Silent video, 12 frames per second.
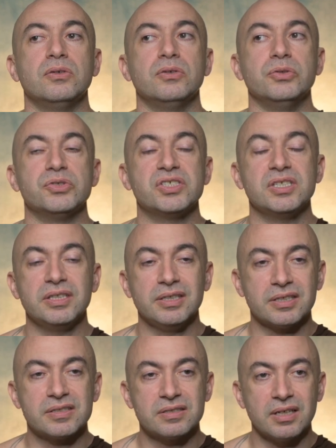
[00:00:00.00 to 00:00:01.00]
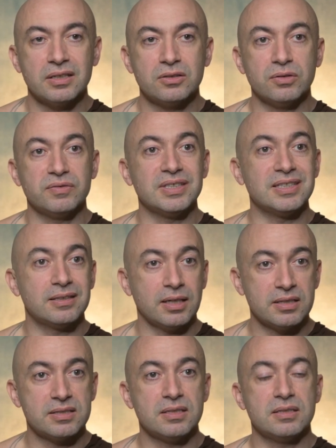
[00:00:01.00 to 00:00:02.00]
You see the extent of the
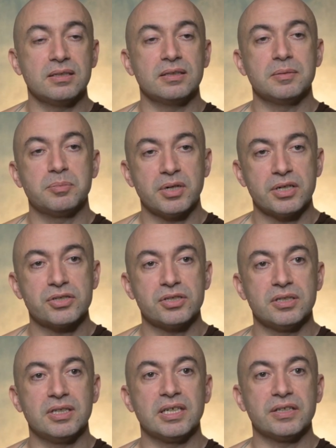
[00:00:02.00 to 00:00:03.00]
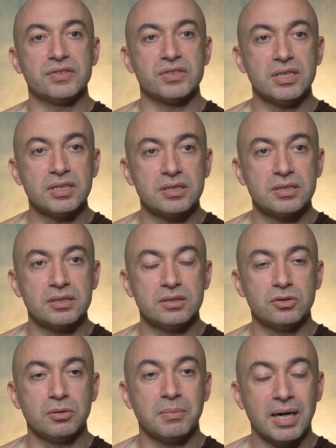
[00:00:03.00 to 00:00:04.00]
intensity and the pressure they exert,
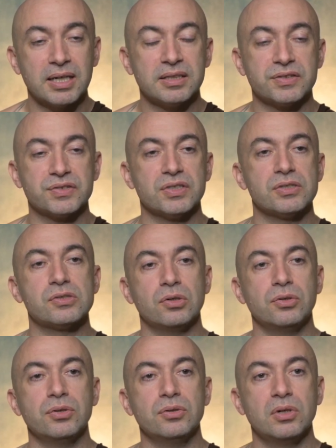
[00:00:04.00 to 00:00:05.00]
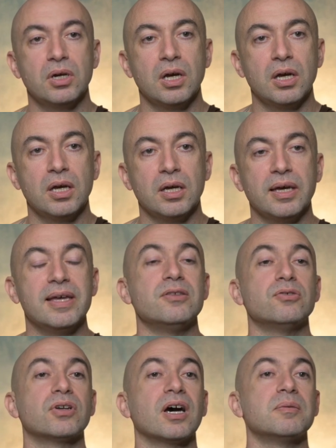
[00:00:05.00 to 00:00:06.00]
your mind exerts on you, and
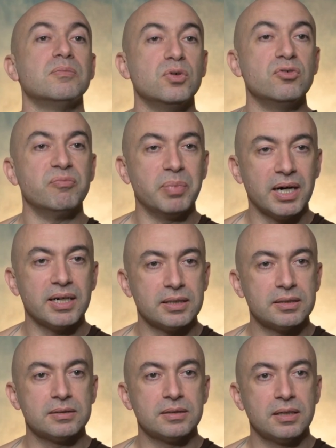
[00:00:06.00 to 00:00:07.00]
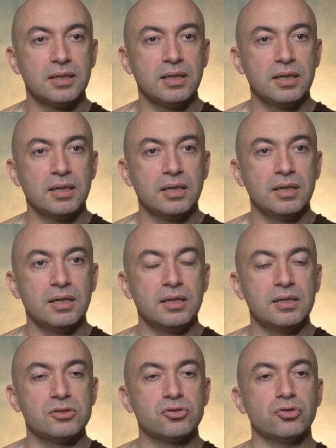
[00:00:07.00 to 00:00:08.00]
you're unmoved by it.
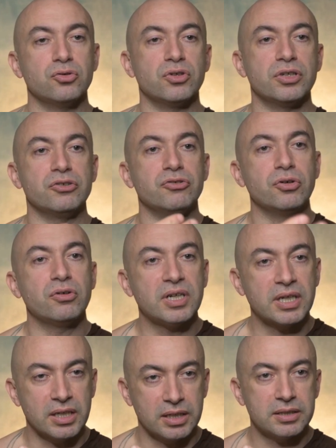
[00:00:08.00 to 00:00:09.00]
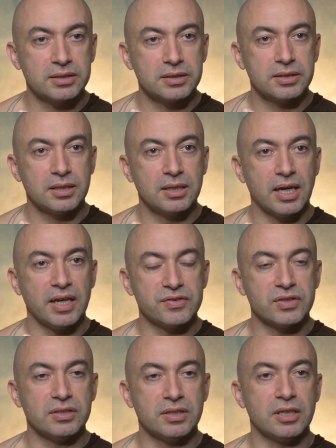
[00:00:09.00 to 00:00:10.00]
So you're enduring it, as
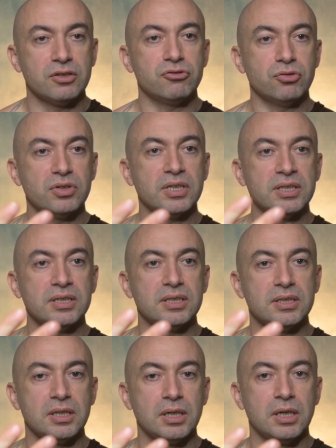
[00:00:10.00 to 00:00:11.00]
in enduring the